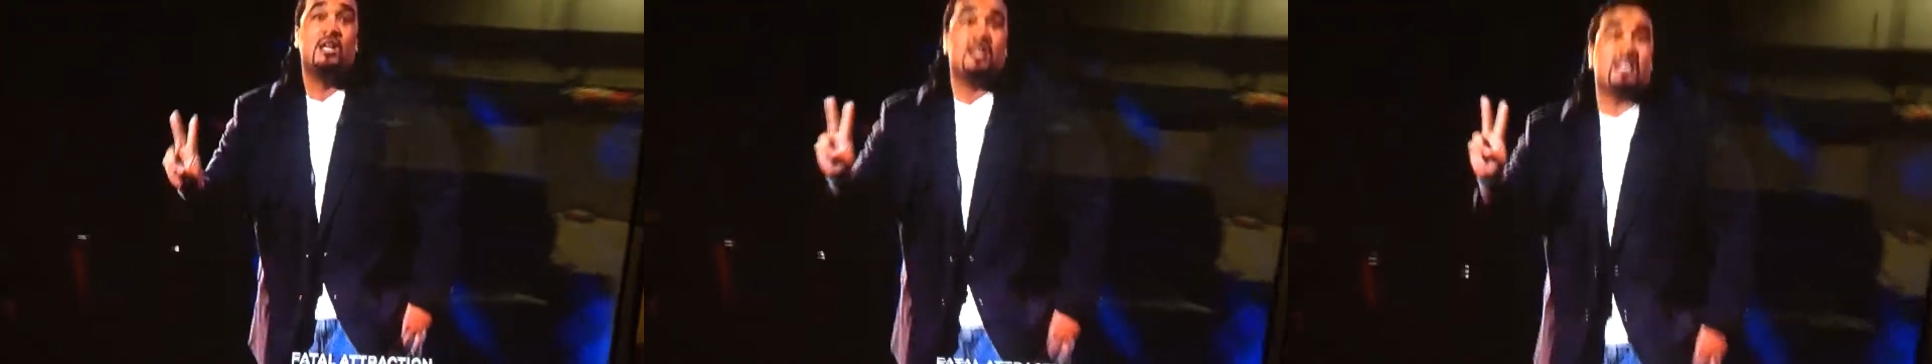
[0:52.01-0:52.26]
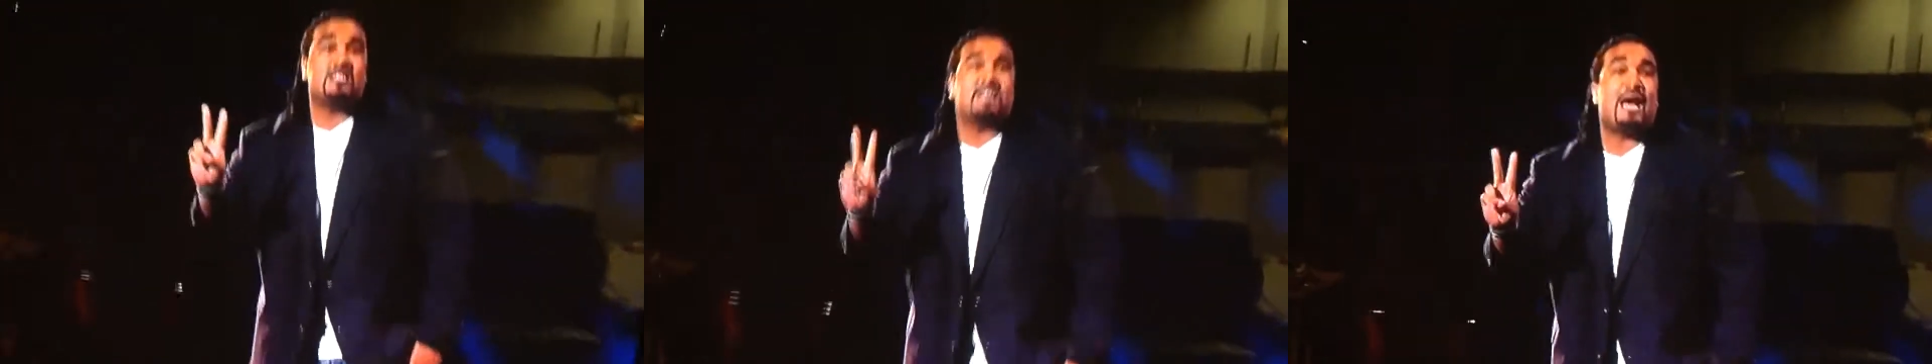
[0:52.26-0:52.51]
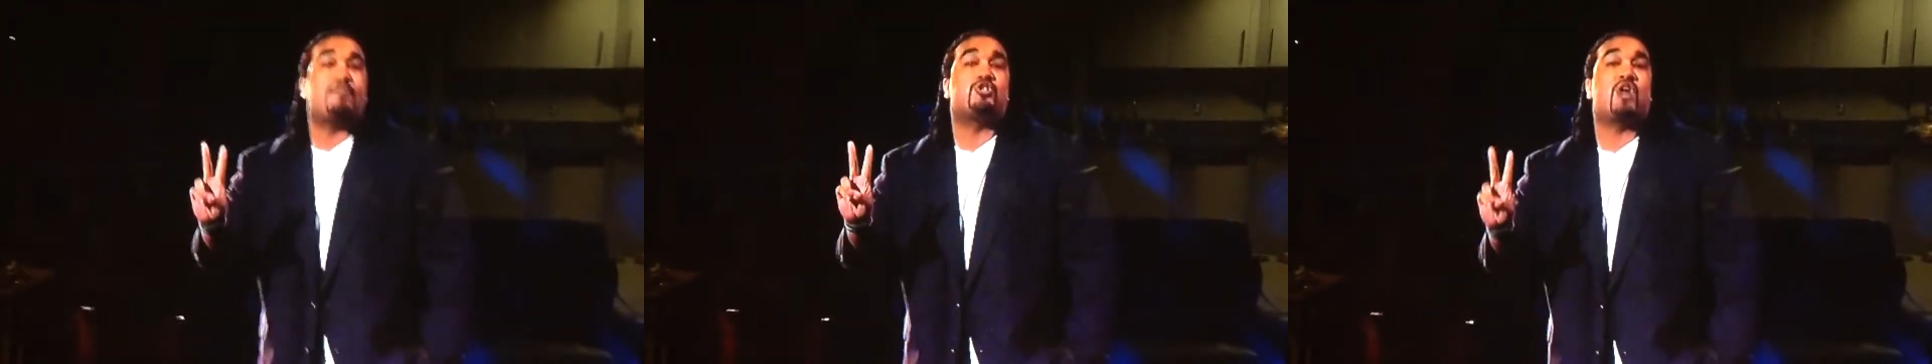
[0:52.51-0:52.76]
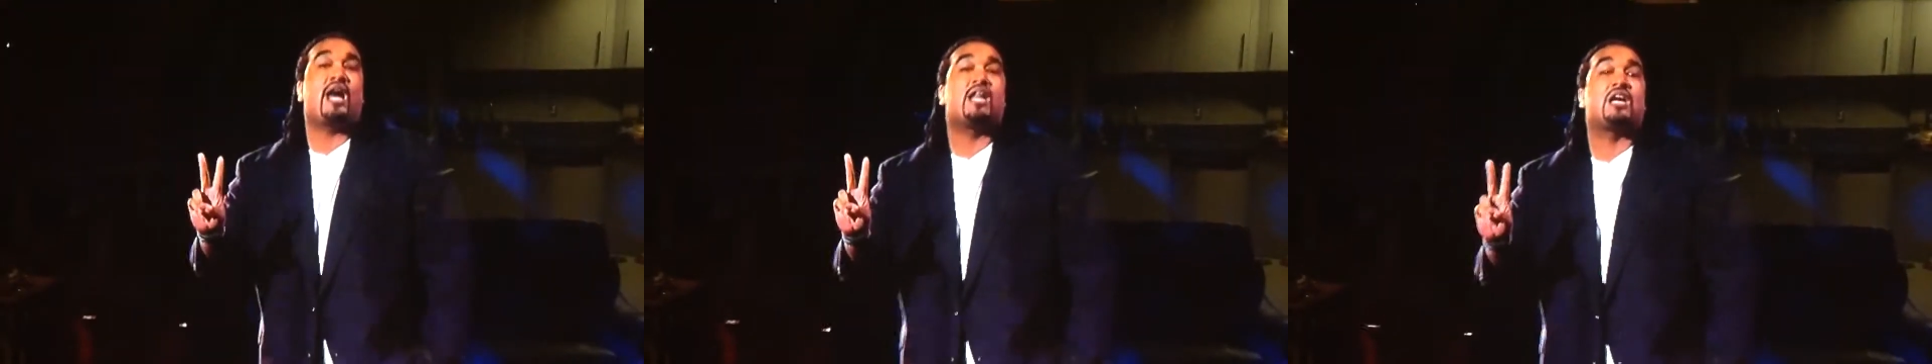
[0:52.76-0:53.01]
They stopped
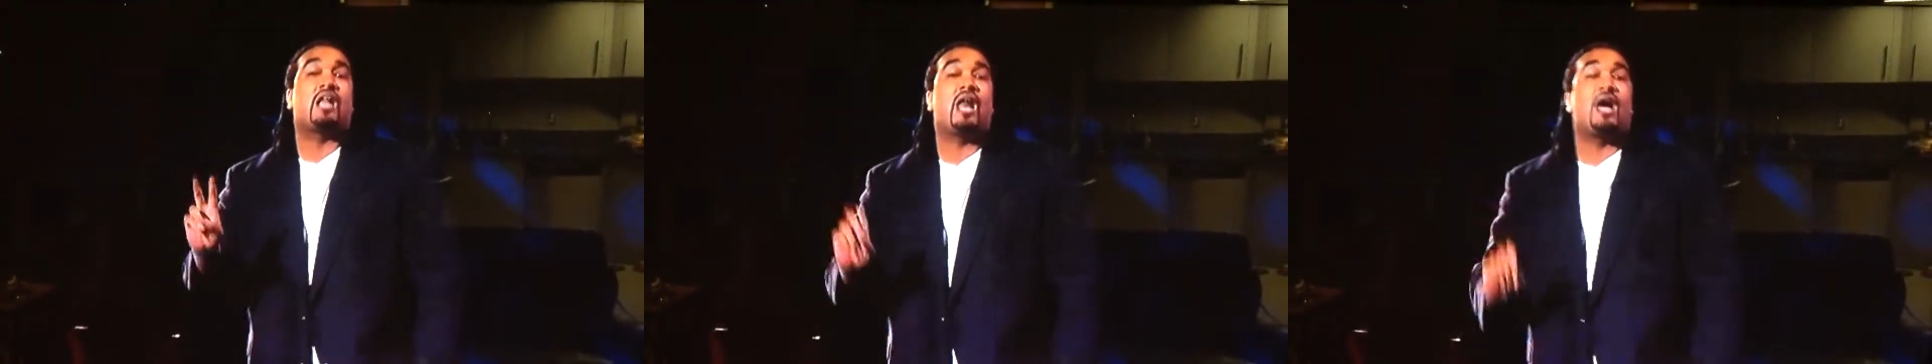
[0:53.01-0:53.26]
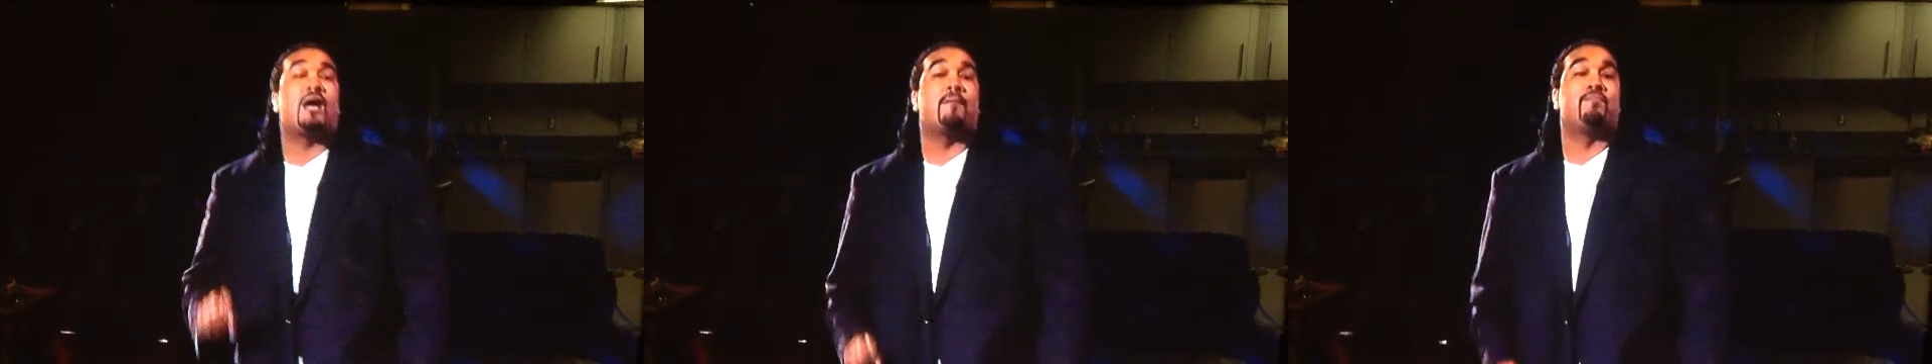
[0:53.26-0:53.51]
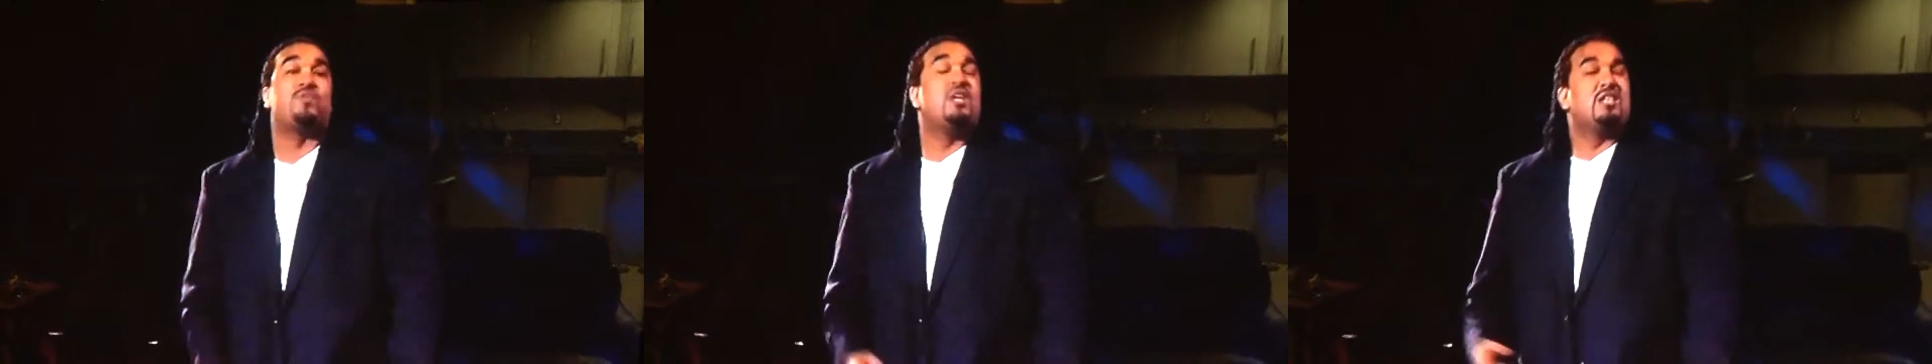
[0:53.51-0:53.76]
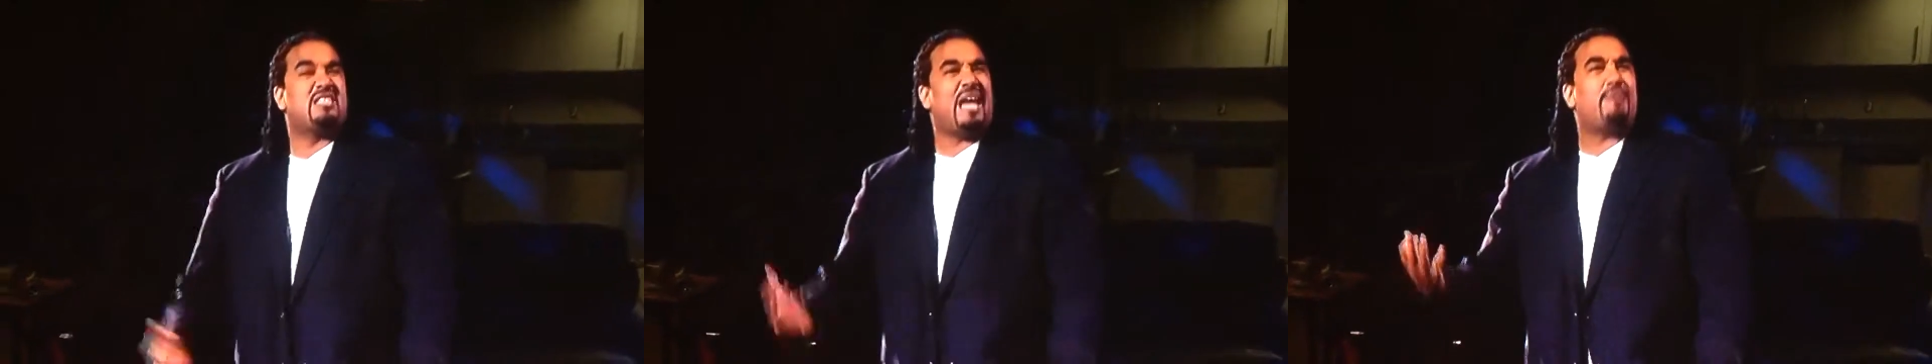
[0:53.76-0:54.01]
trying to climb,
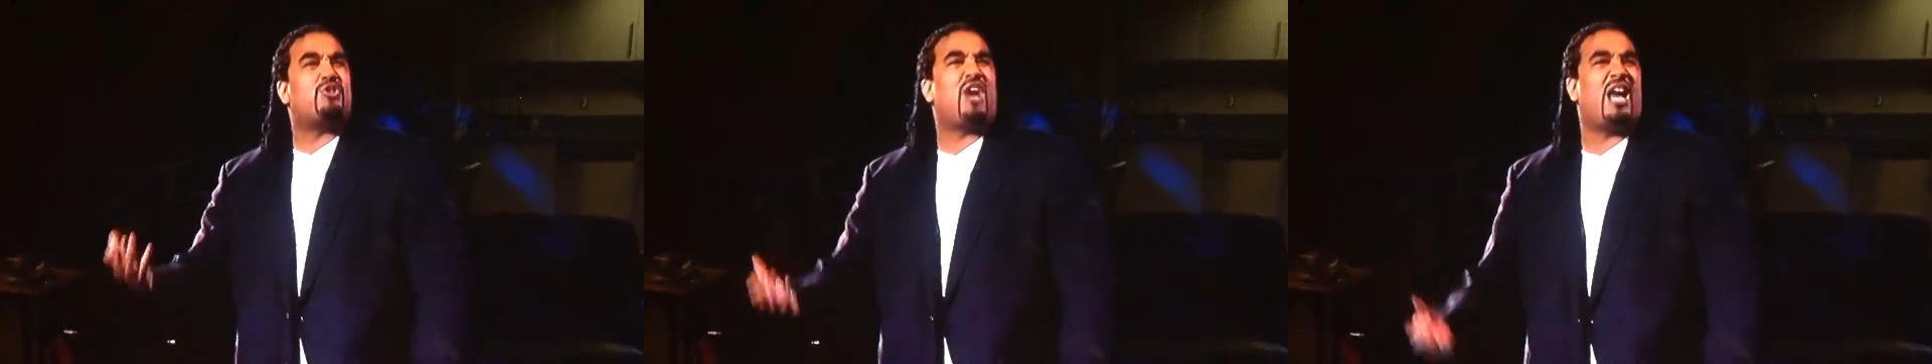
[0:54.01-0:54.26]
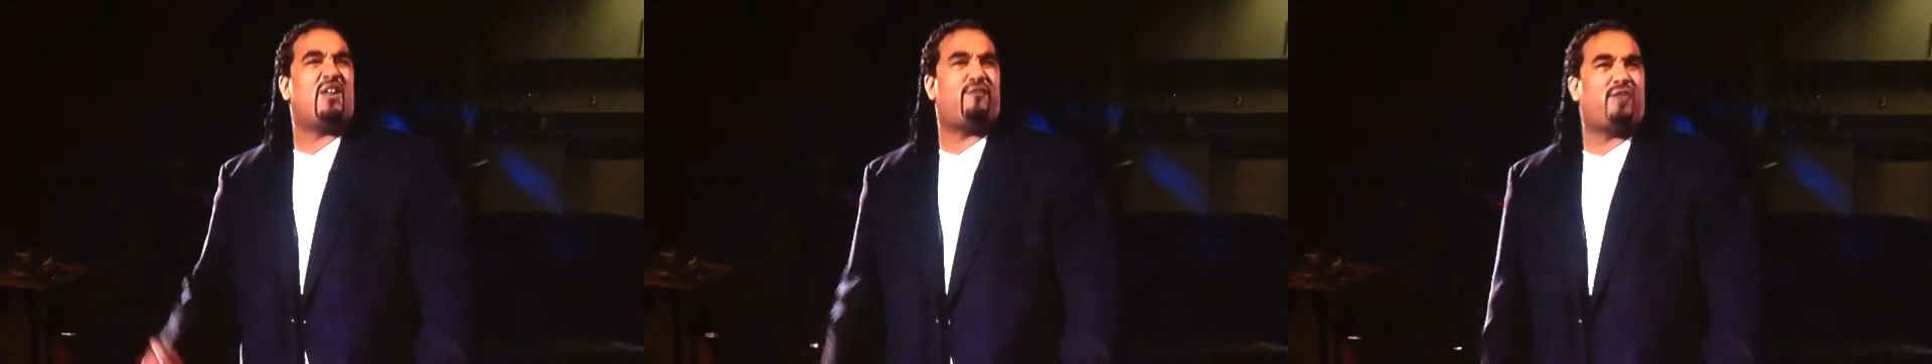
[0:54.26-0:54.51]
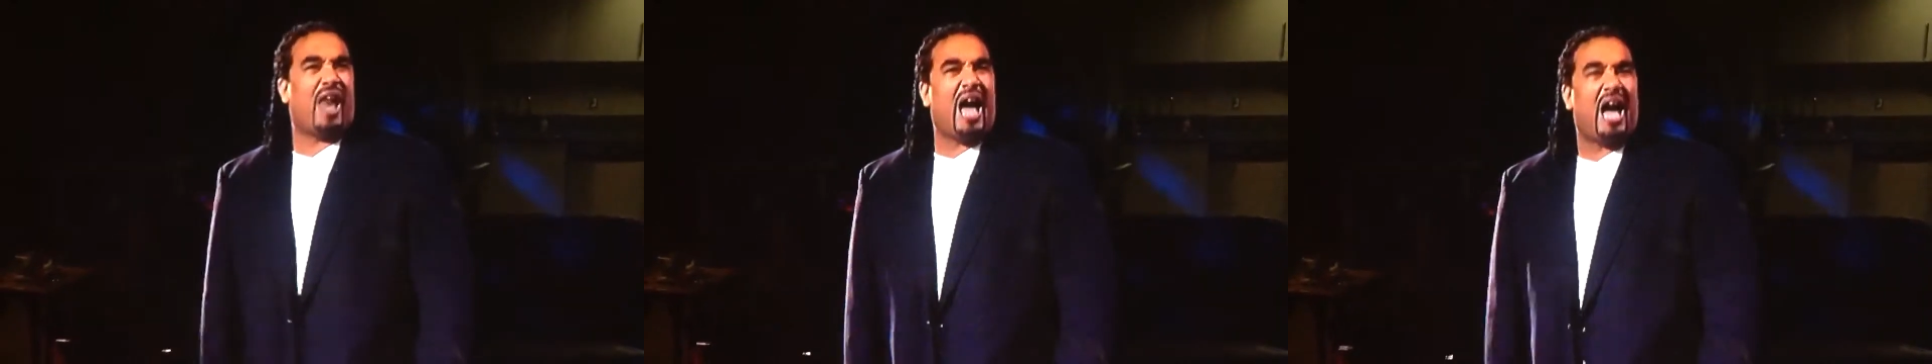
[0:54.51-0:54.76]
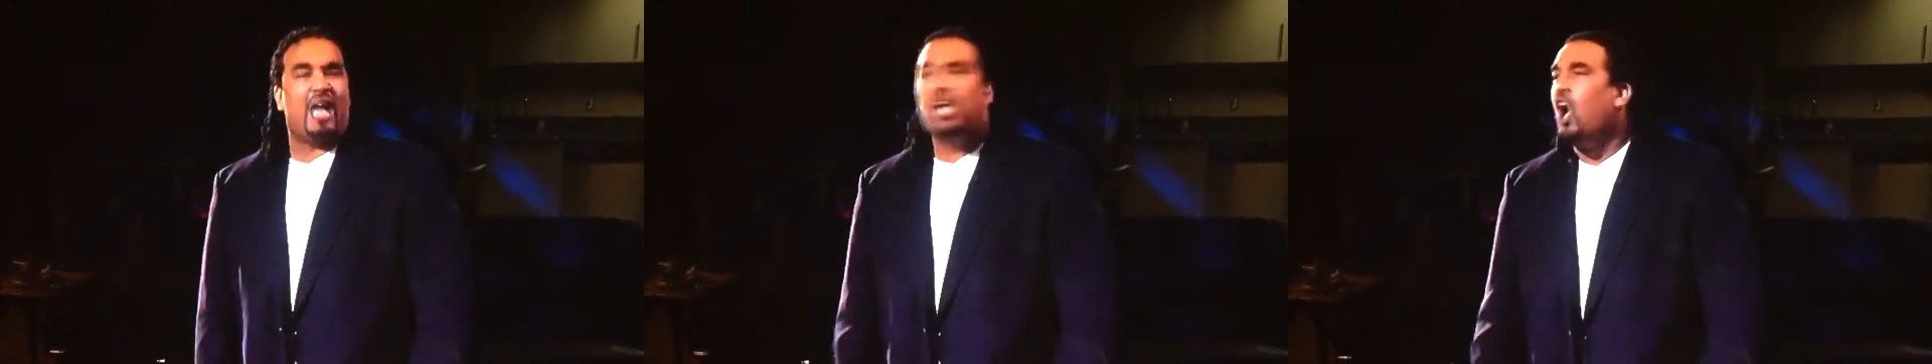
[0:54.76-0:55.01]
stopped trying to
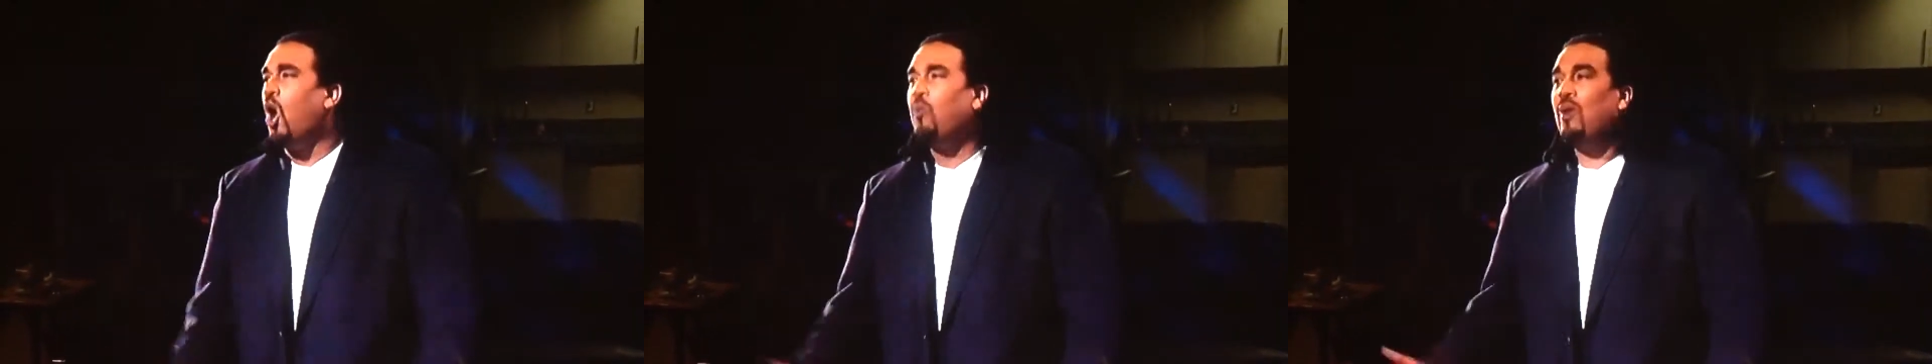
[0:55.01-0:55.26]
fly. A